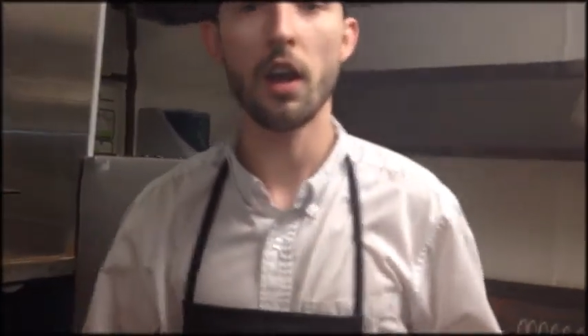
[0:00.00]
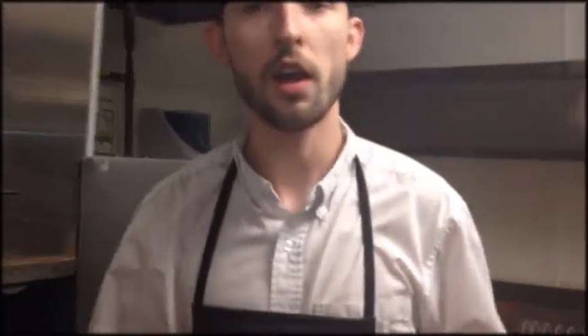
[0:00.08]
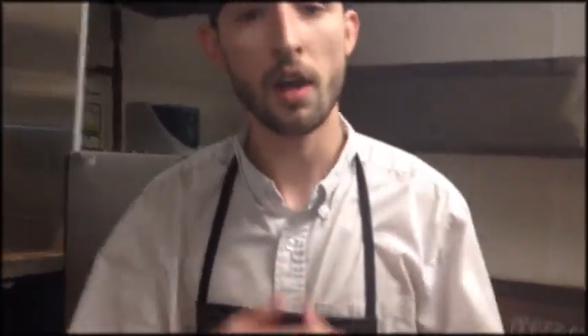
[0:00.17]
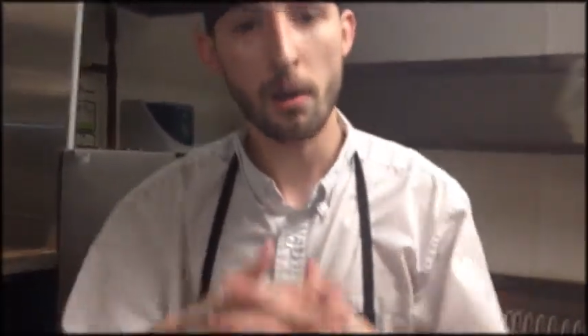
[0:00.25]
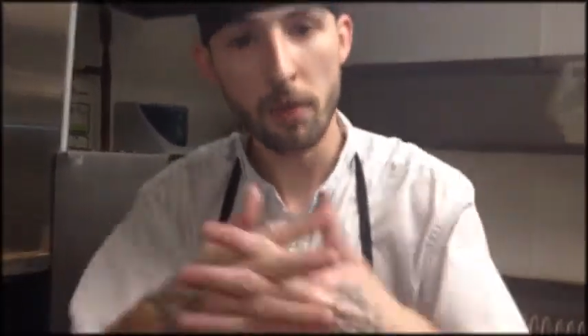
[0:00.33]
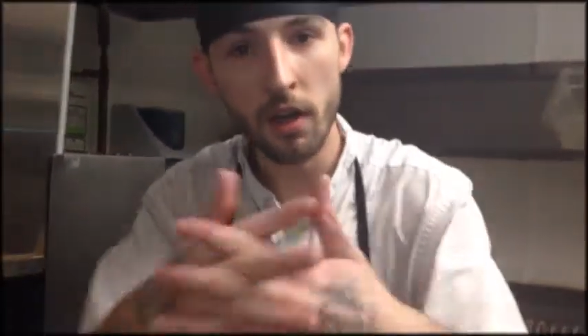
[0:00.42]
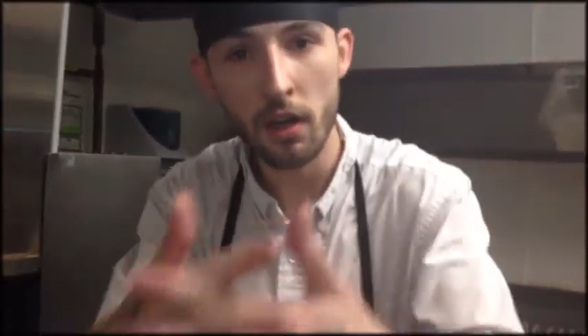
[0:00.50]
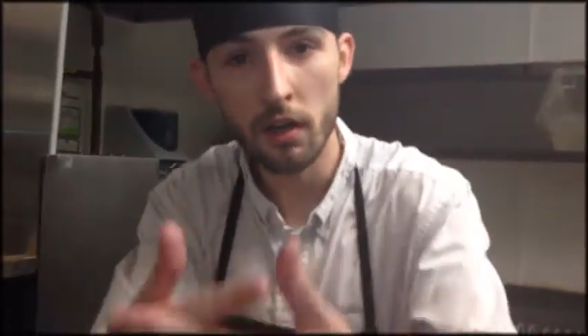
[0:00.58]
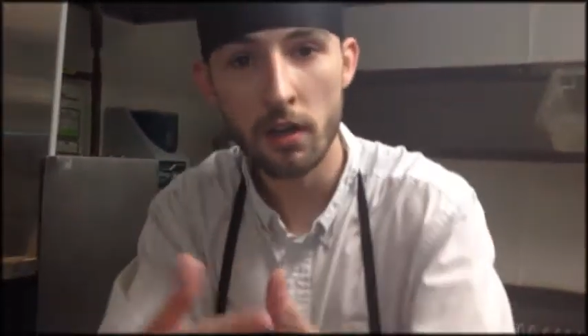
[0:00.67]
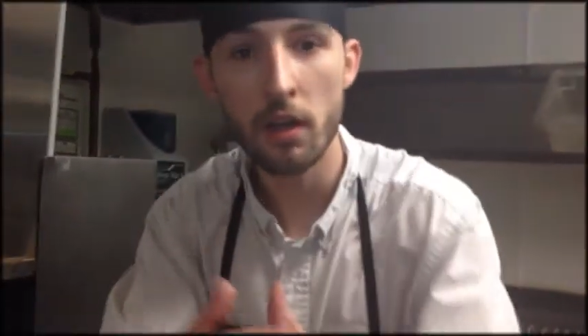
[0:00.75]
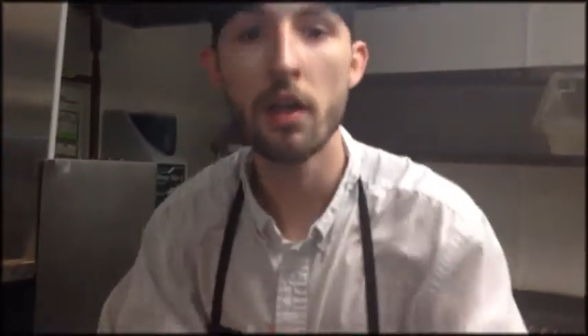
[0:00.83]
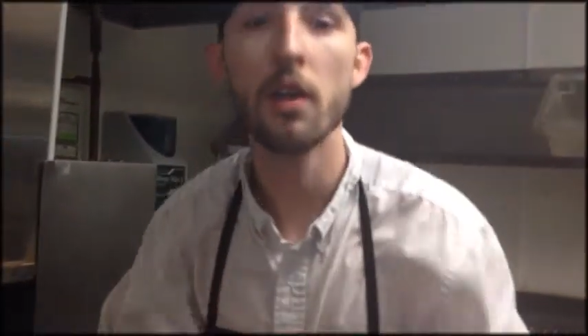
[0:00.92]
and I'm
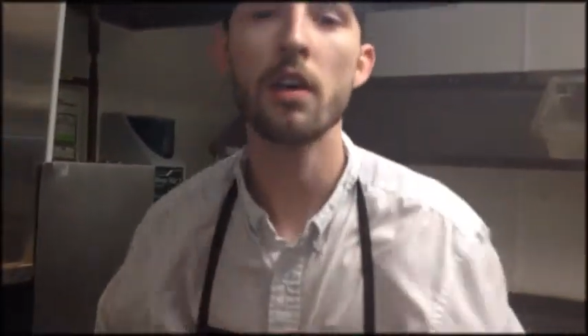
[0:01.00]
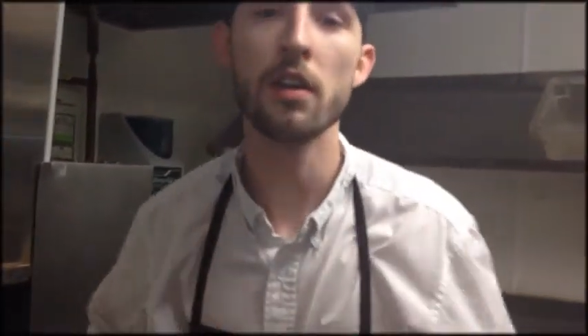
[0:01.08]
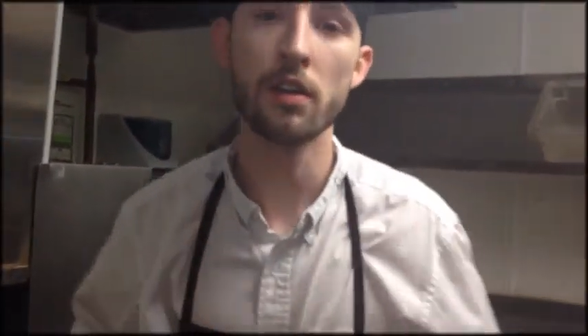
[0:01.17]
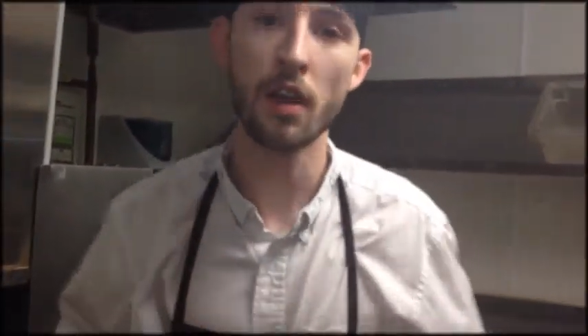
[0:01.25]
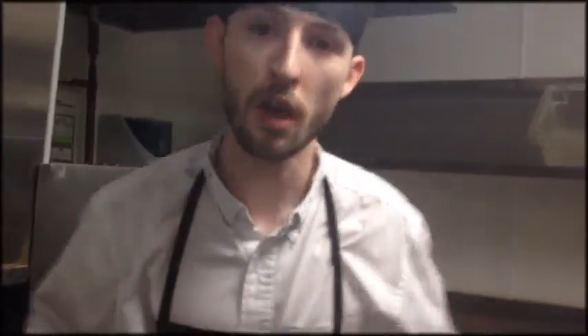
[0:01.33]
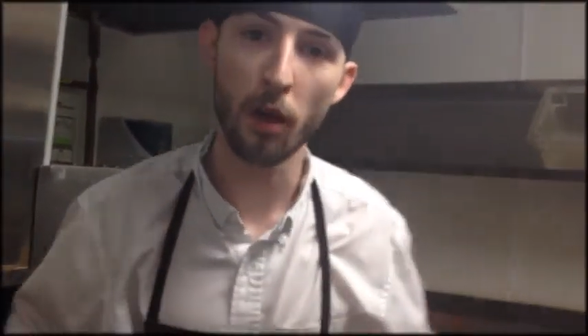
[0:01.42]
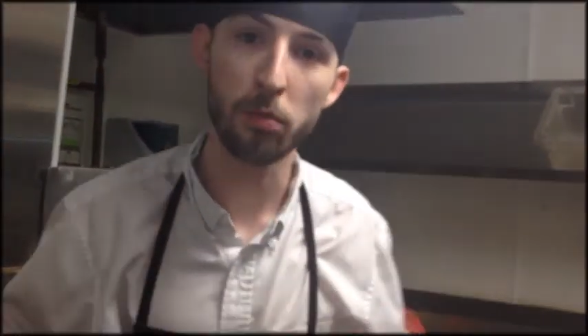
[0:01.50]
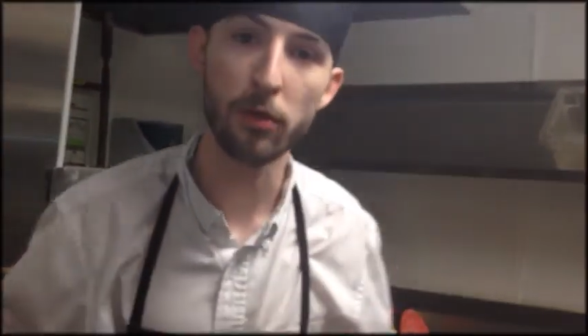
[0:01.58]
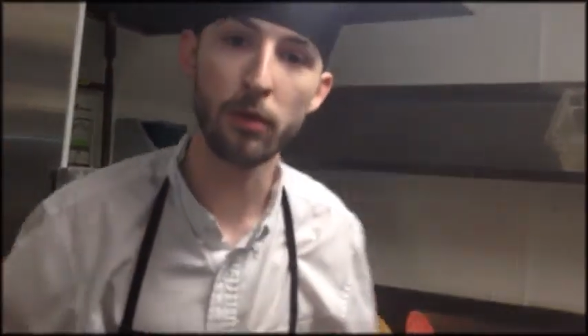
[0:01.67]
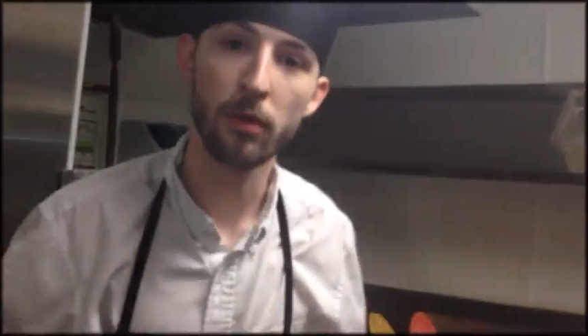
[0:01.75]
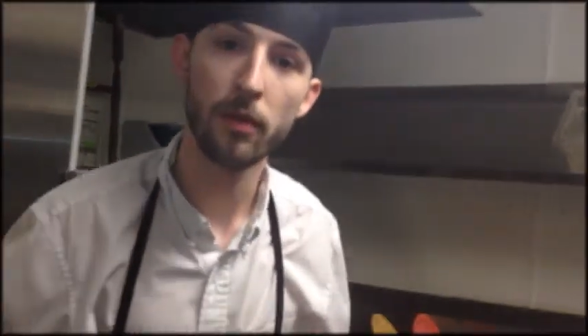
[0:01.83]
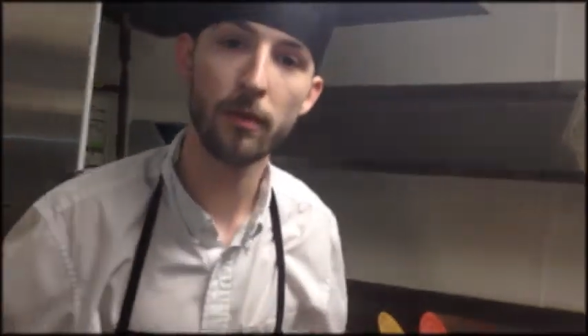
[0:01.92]
here to help you.
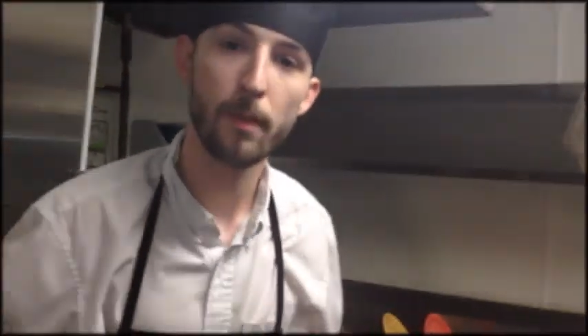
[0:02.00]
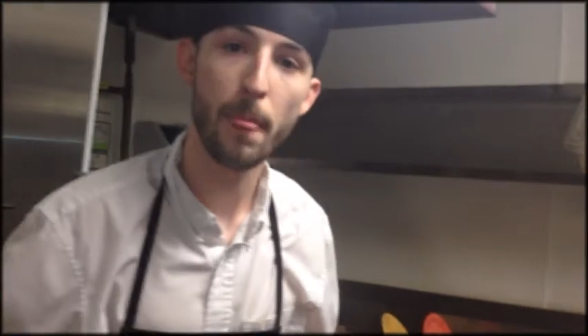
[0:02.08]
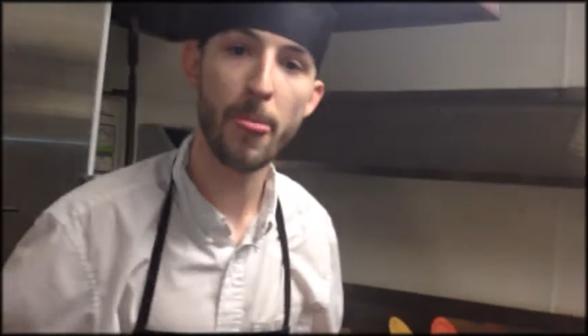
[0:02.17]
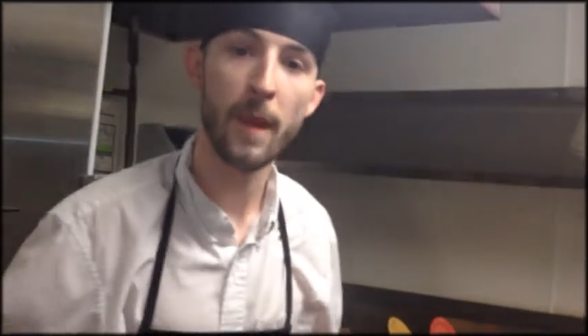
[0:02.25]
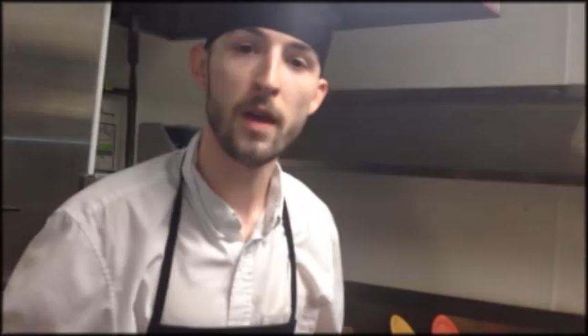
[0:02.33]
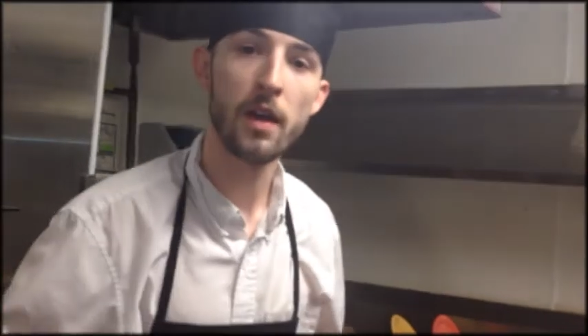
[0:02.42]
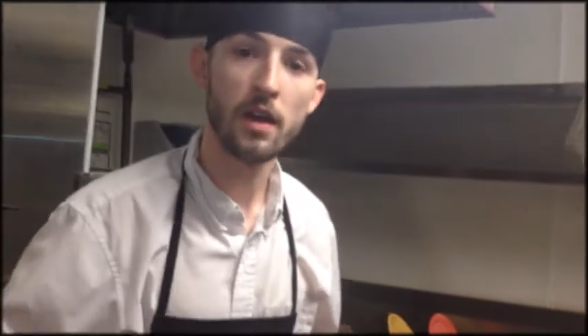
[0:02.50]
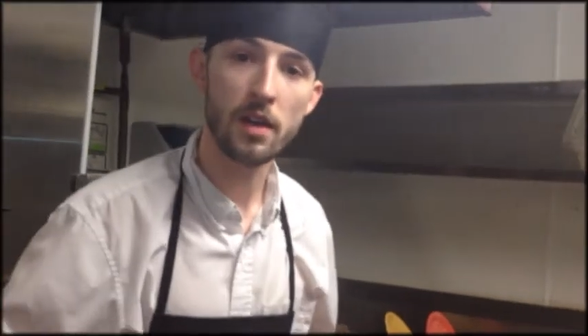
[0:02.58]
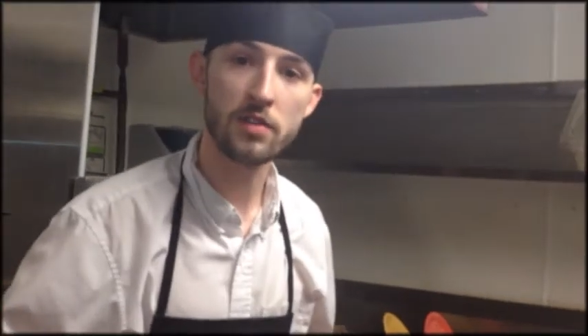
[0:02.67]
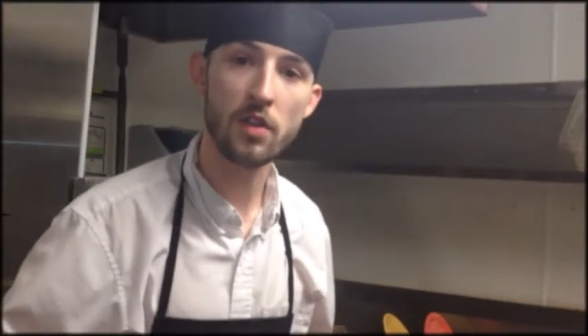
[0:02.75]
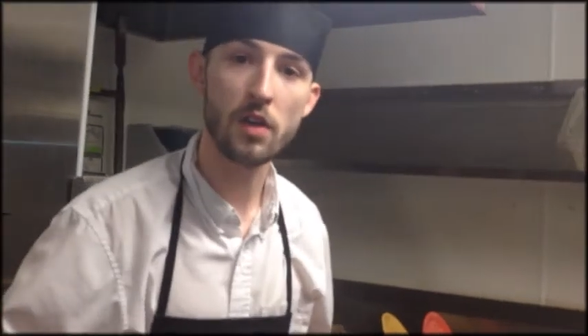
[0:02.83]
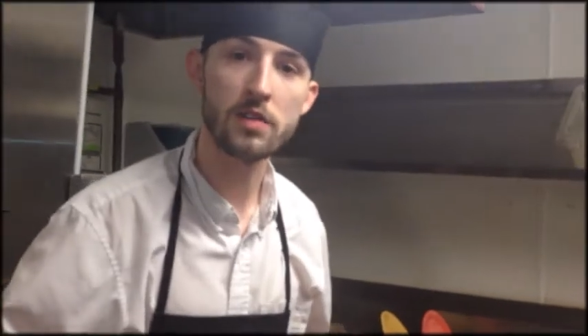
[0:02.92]
It
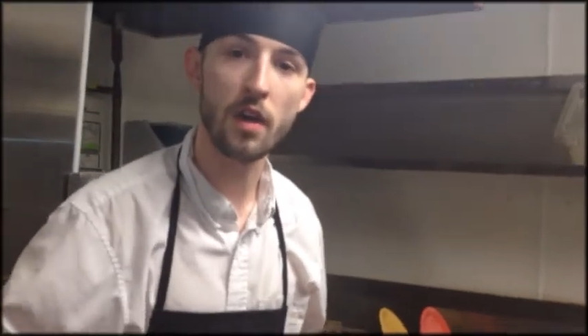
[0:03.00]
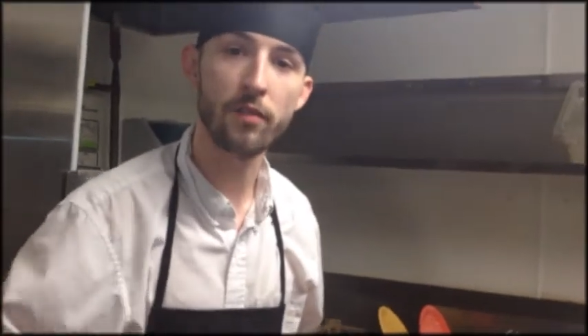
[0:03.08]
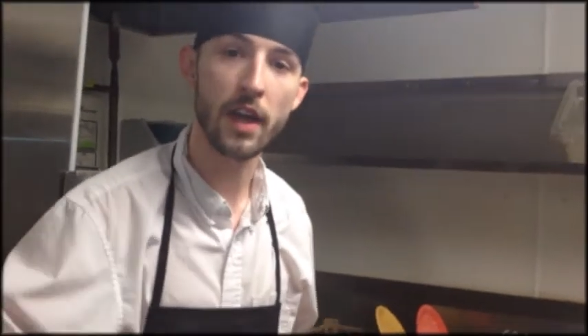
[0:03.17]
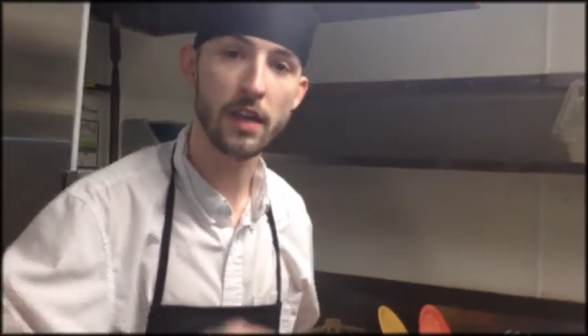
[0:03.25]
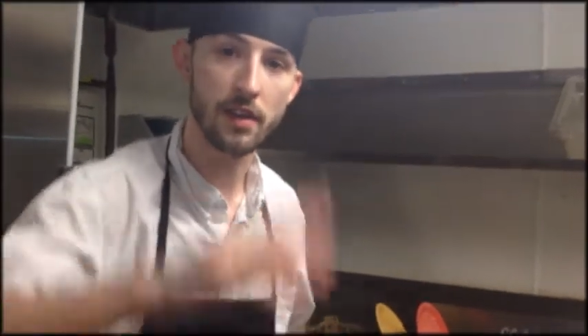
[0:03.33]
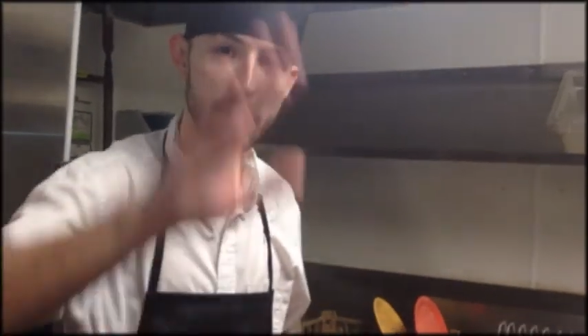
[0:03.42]
starts off like